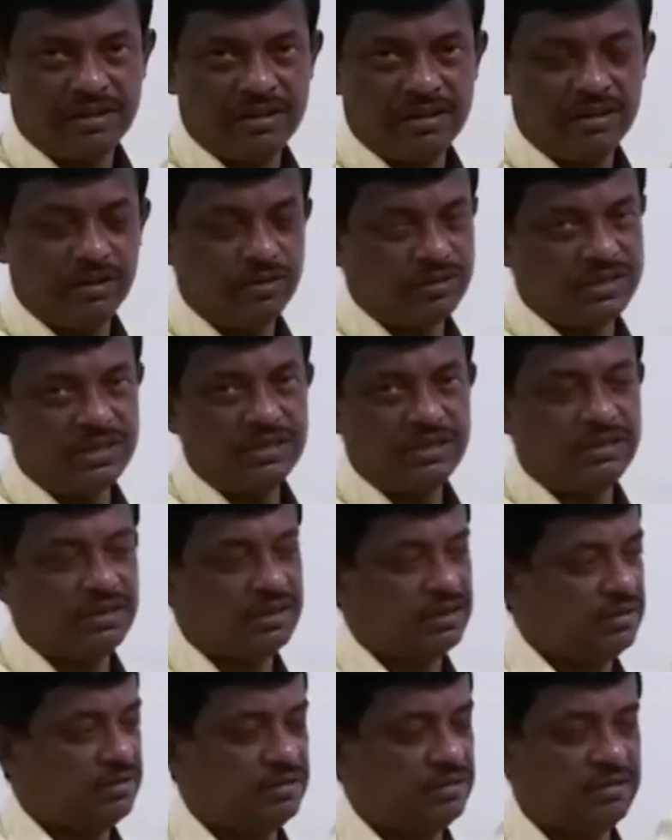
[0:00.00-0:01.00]
using
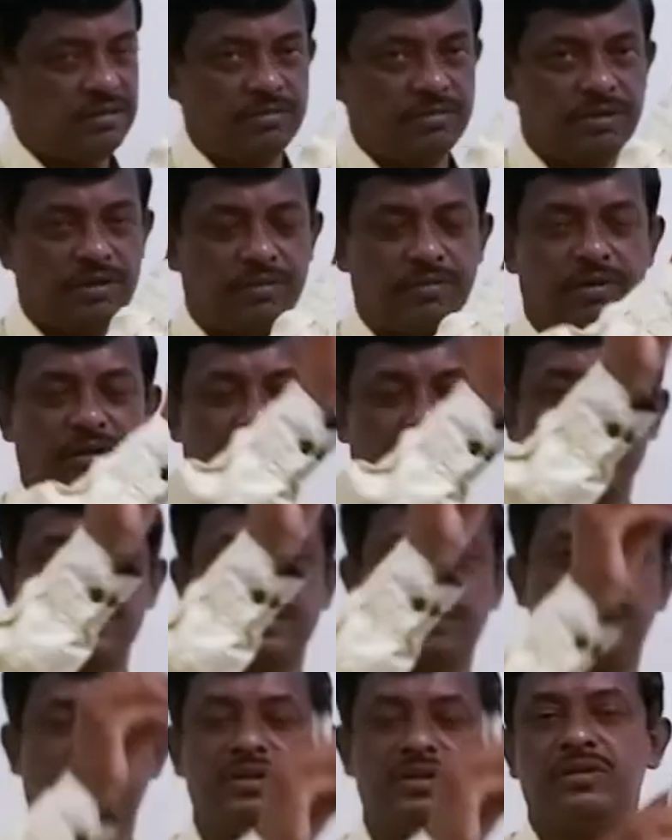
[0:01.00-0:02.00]
parabolic case
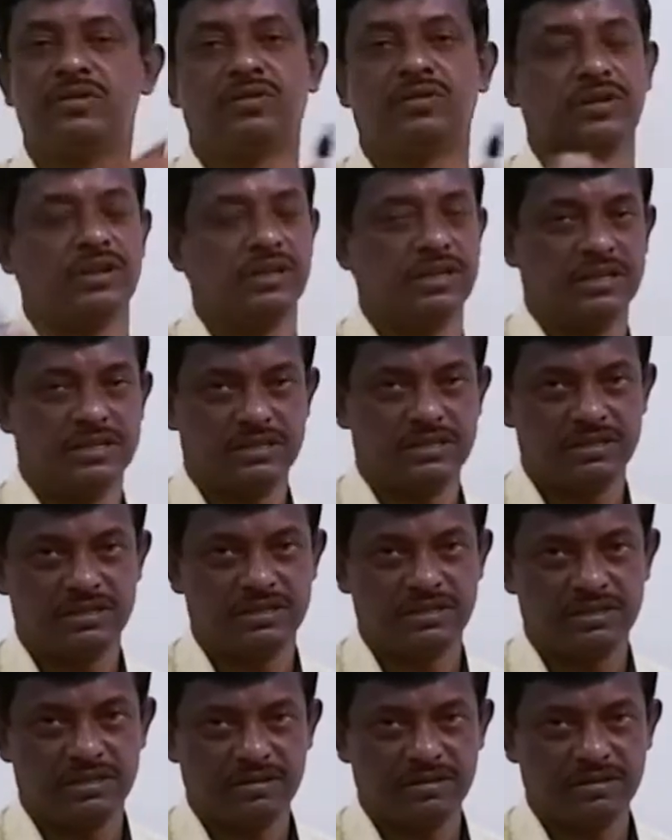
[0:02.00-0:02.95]
upon total case,